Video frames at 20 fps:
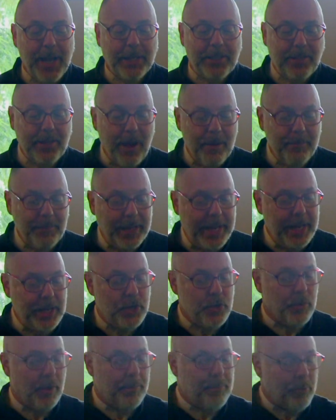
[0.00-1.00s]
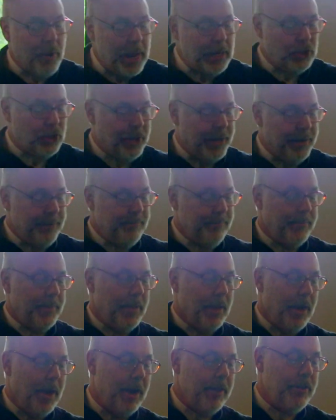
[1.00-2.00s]
Some lead to oppression,
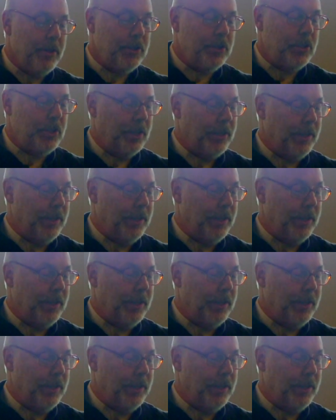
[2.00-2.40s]
others to